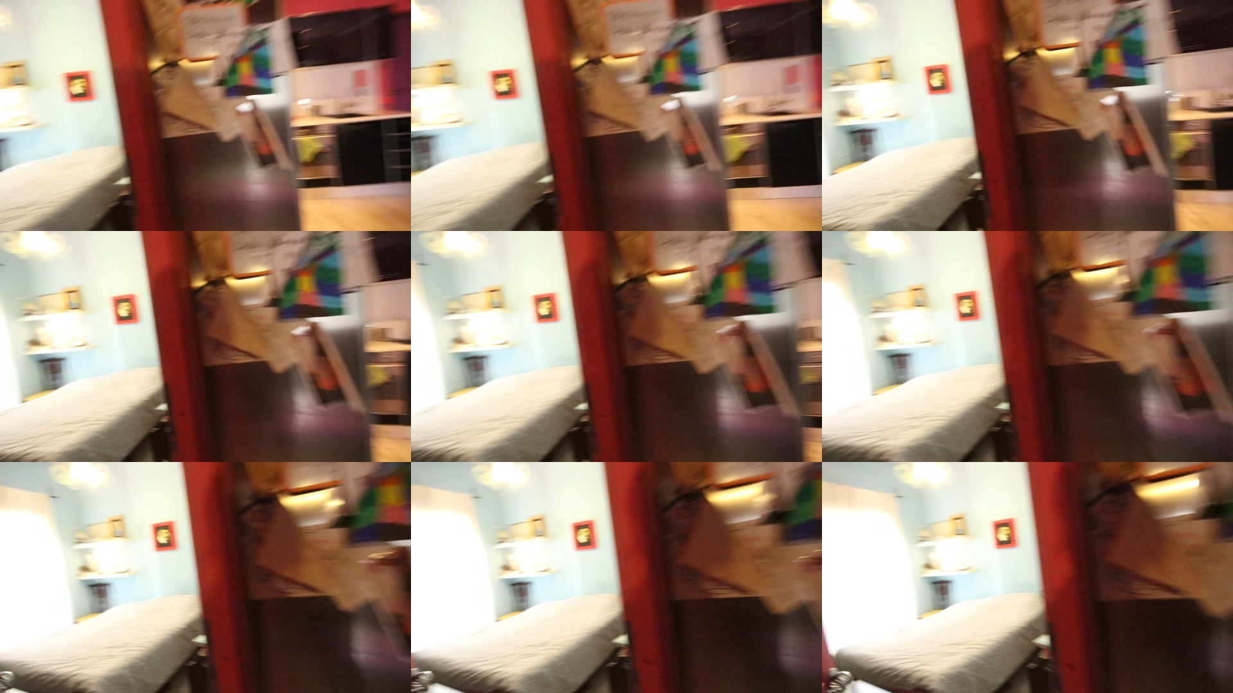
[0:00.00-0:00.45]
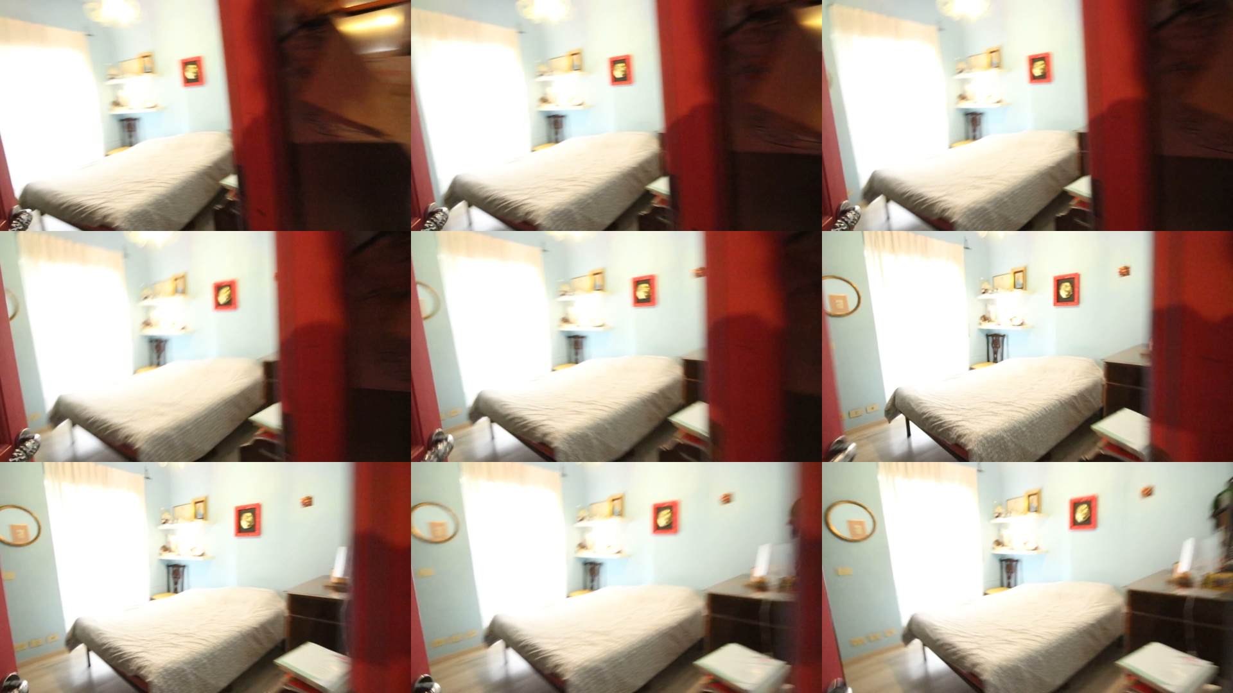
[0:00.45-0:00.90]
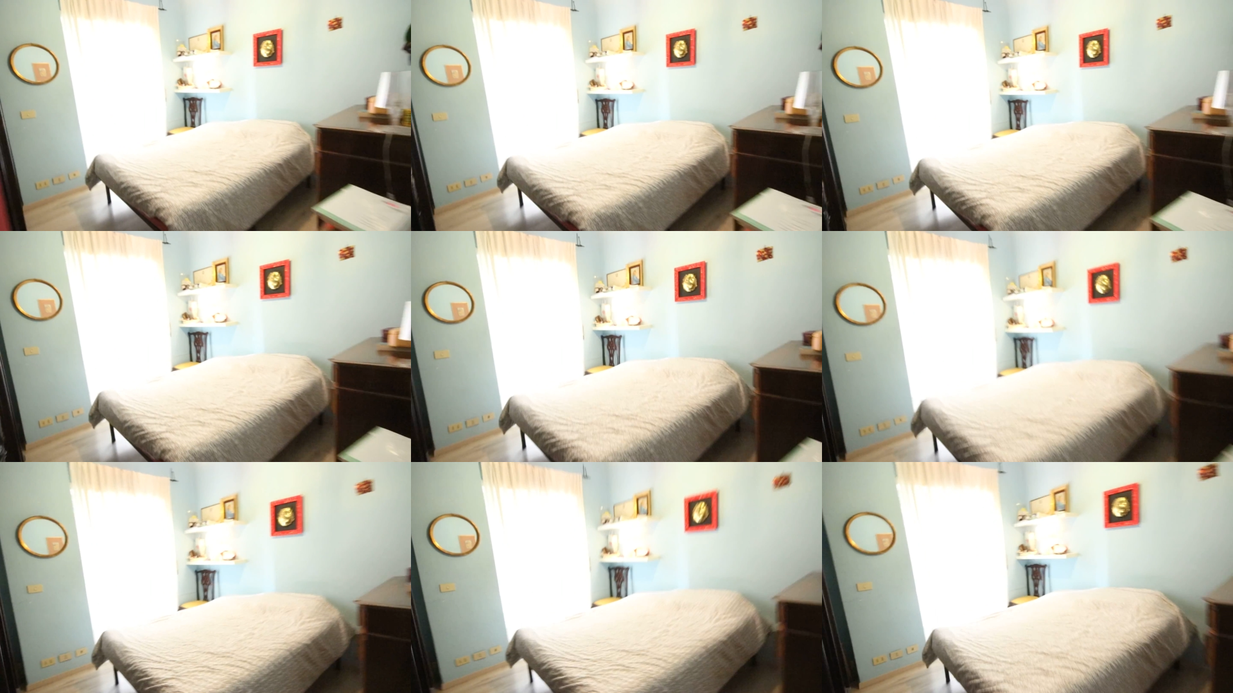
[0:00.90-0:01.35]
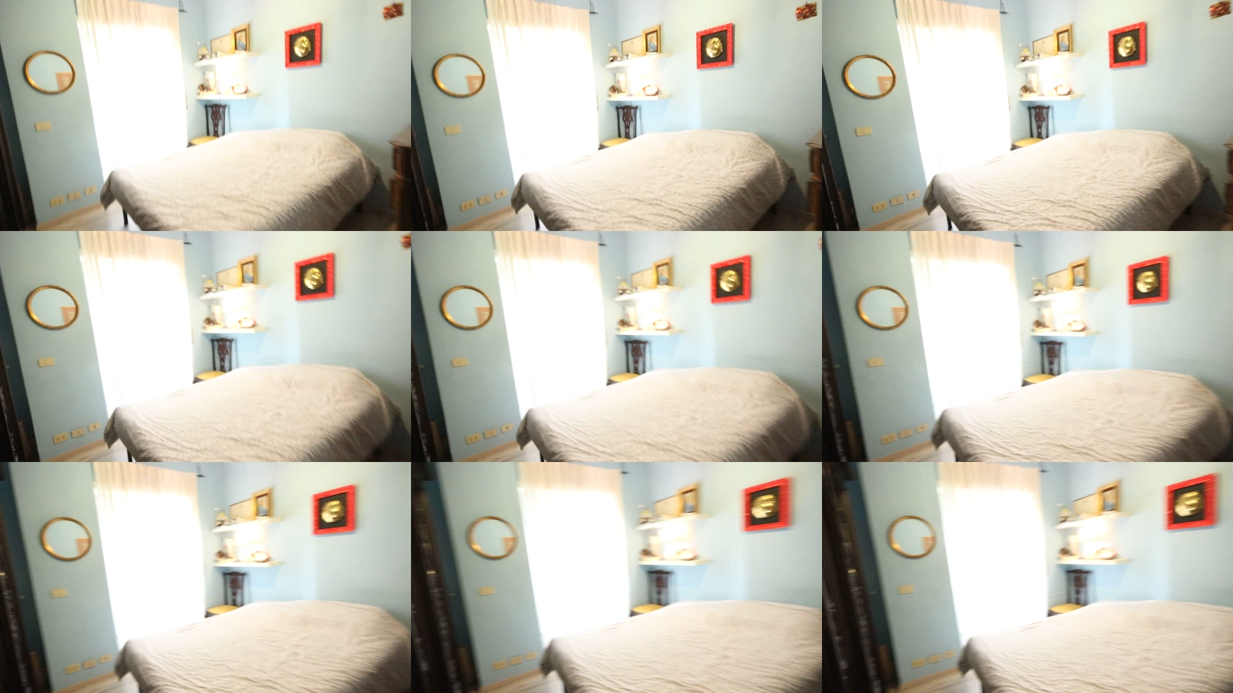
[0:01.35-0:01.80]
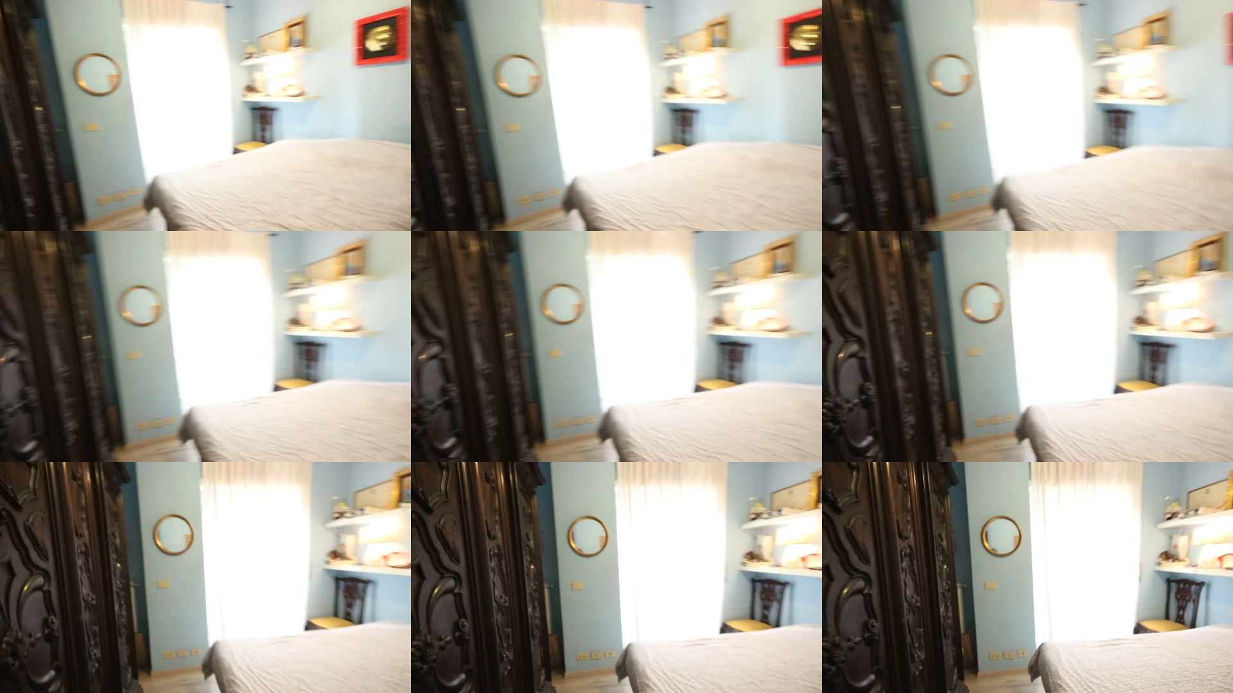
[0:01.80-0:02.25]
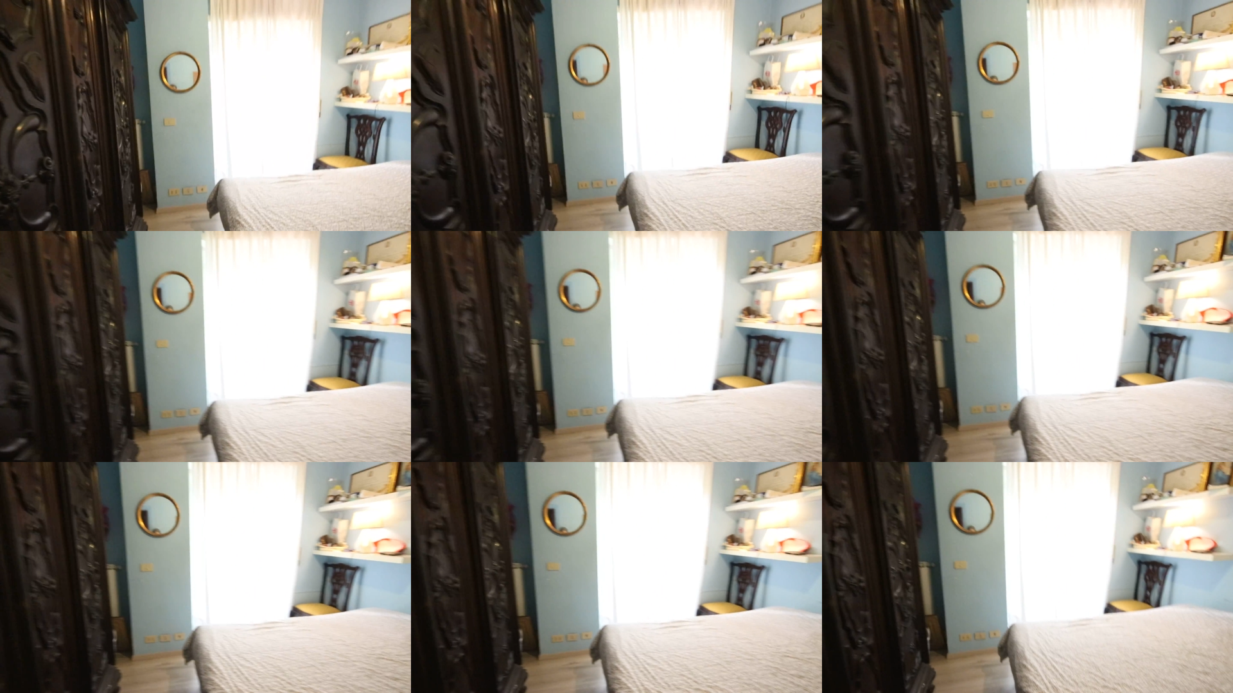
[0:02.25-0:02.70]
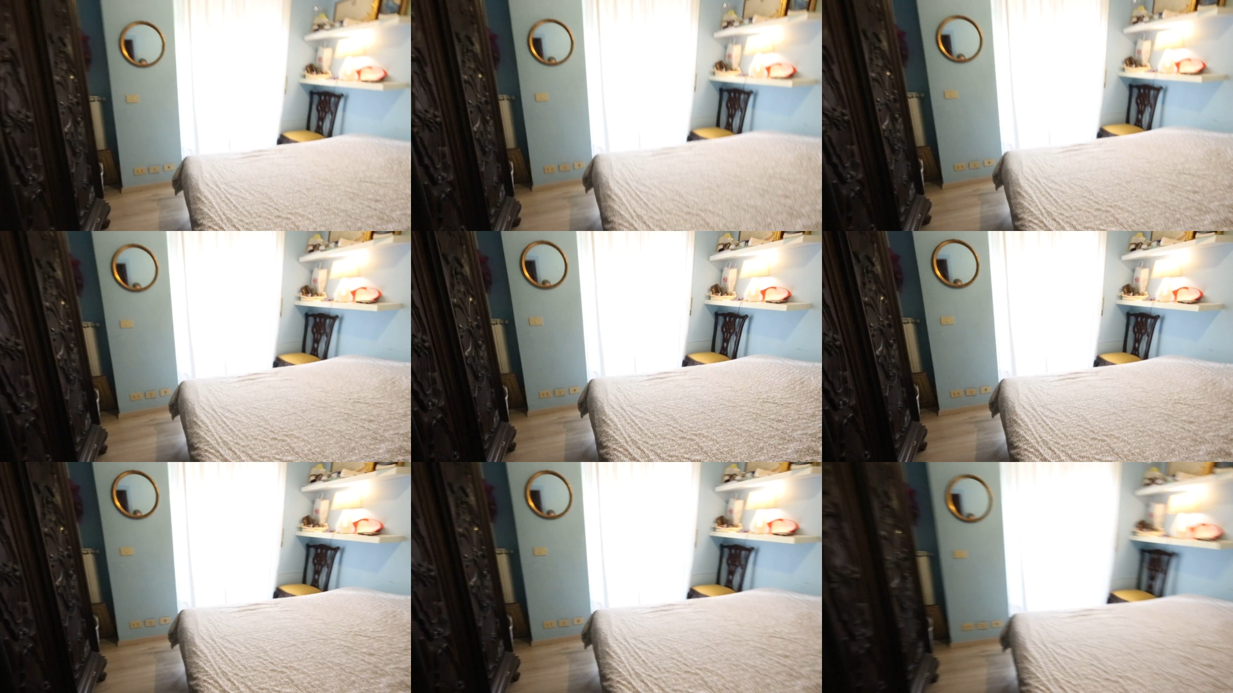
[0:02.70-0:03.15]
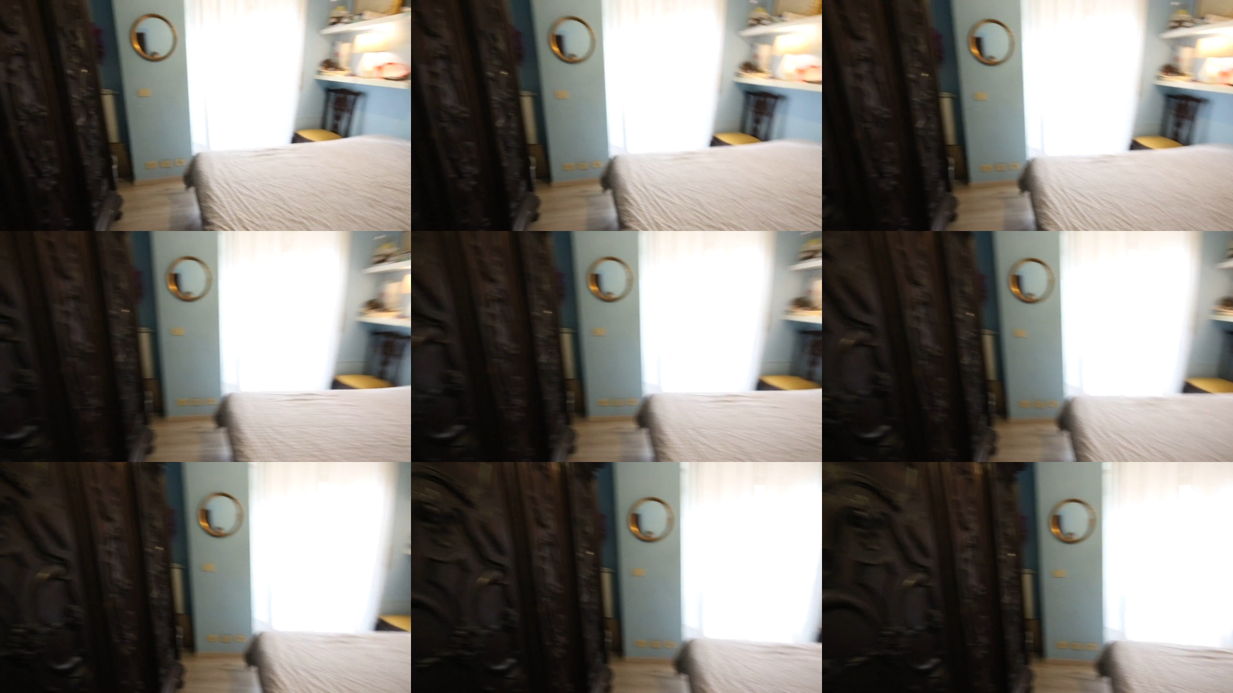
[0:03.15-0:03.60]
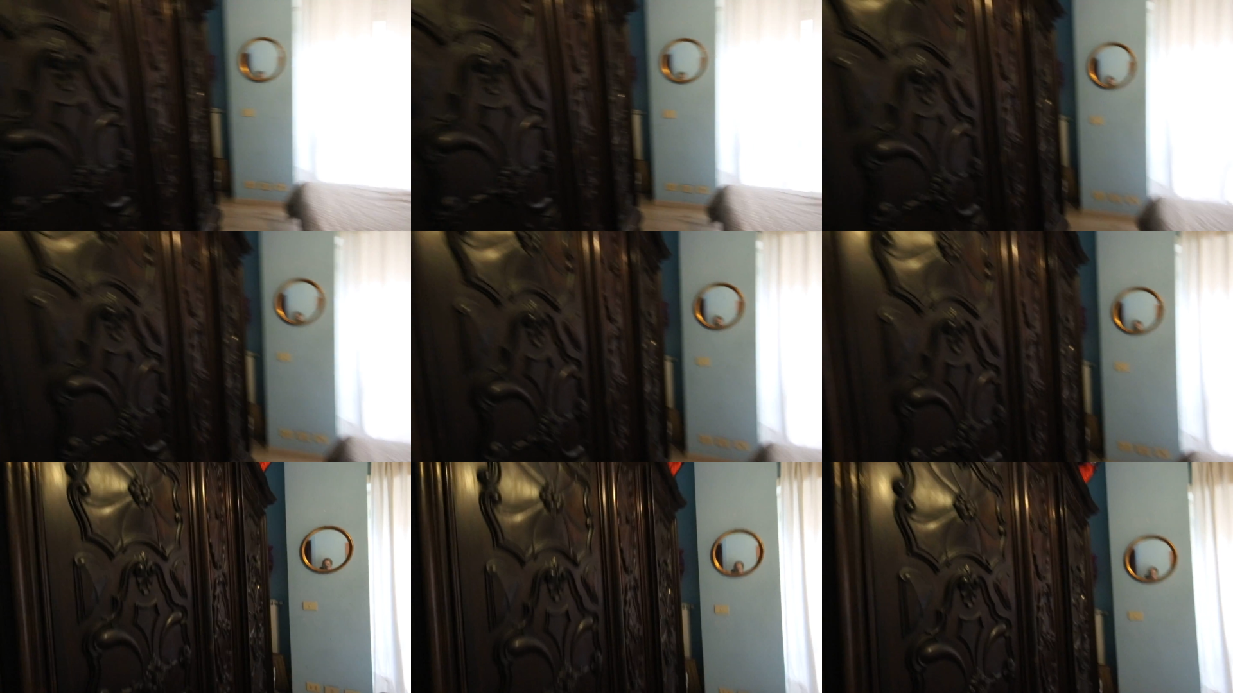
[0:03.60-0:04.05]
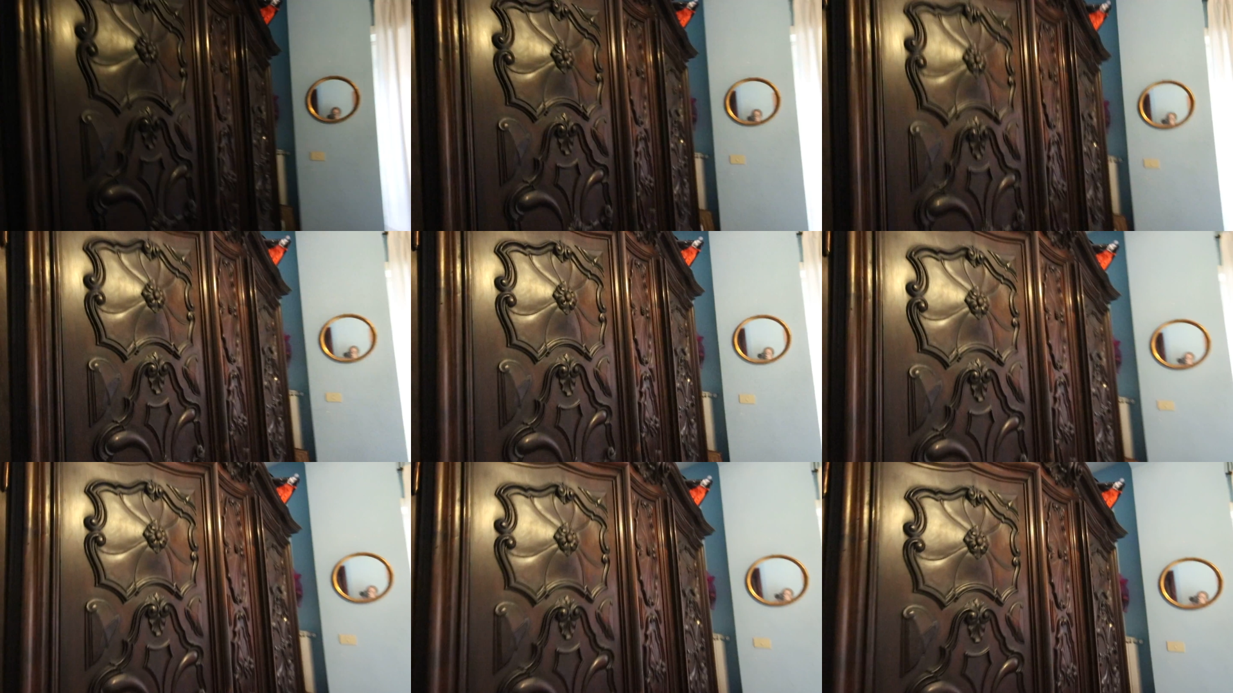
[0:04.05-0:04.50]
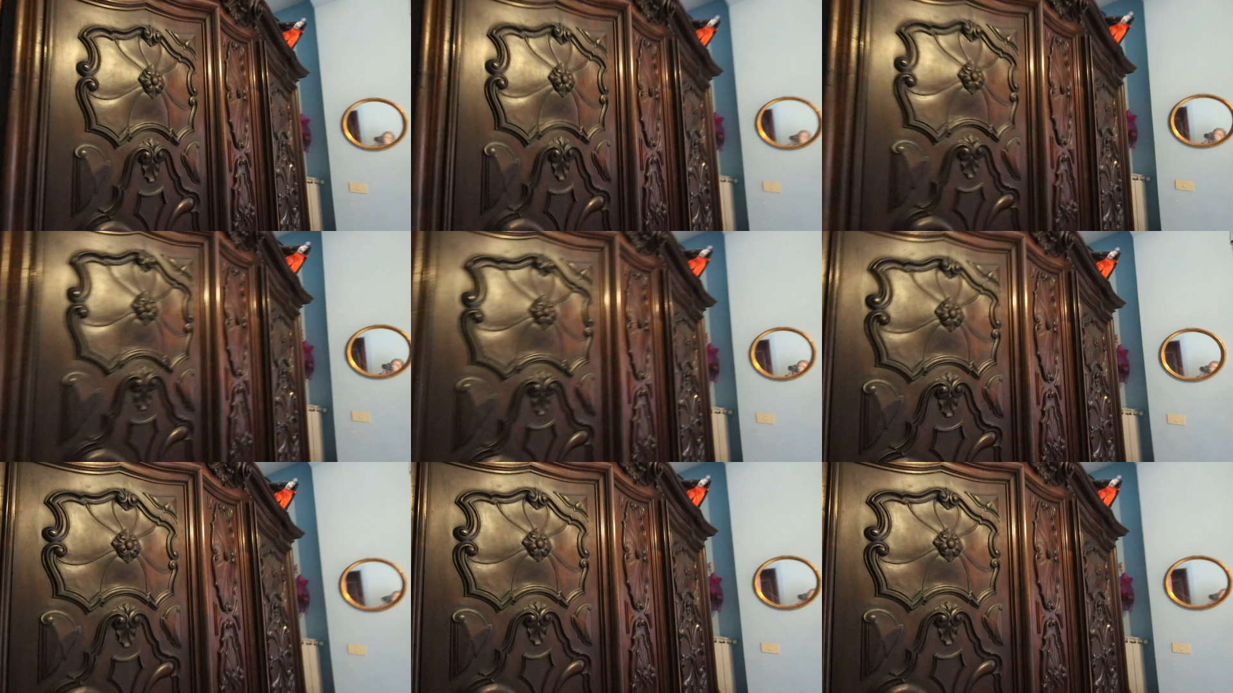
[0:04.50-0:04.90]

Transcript: Nobody's mouth can be seen.